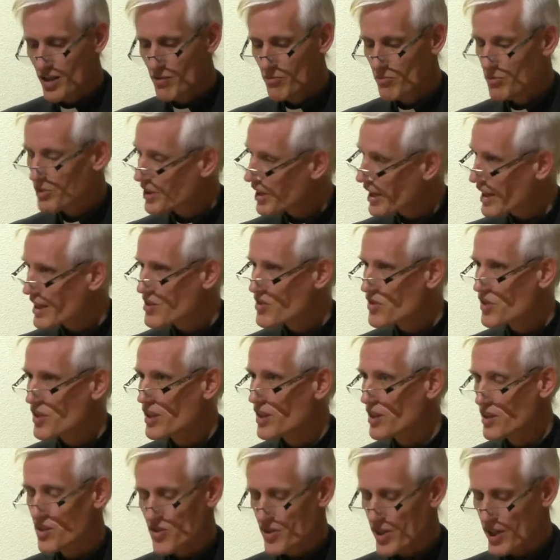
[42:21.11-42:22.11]
Blessed
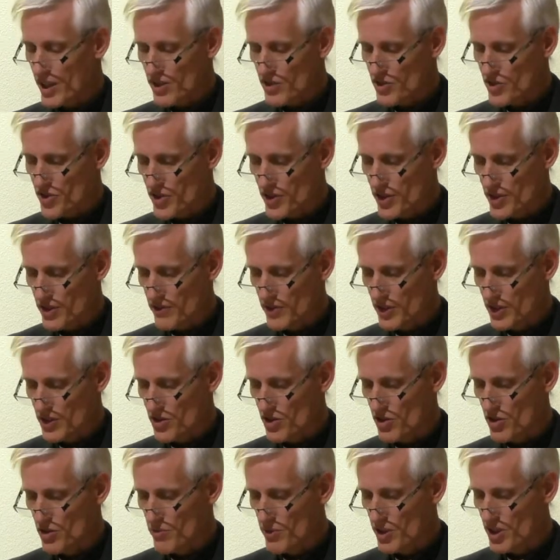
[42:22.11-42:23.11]
is that servant
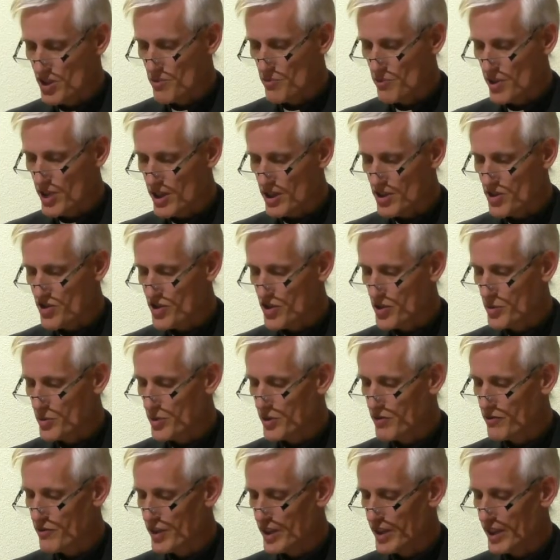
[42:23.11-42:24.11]
whom his master
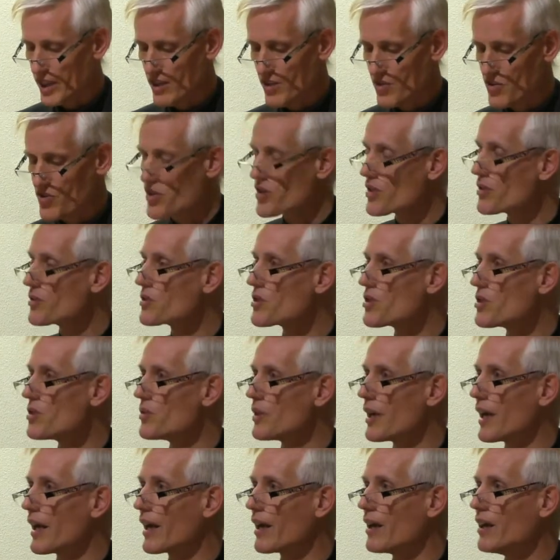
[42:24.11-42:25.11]
will find so
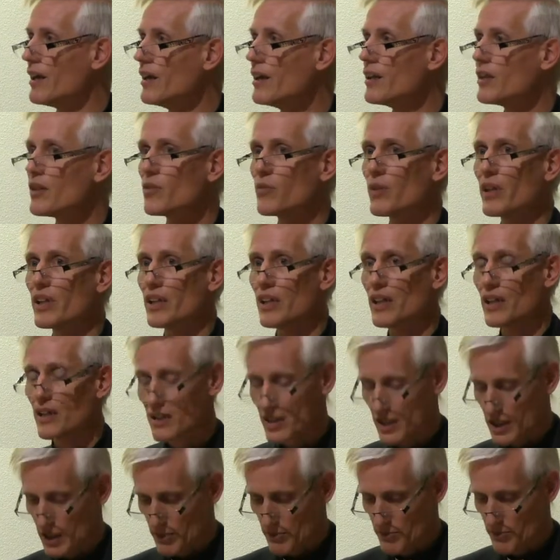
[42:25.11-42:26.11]
doing when he
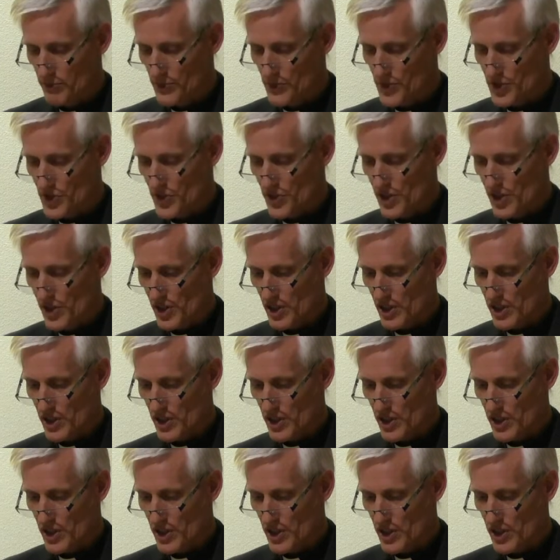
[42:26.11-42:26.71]
comes.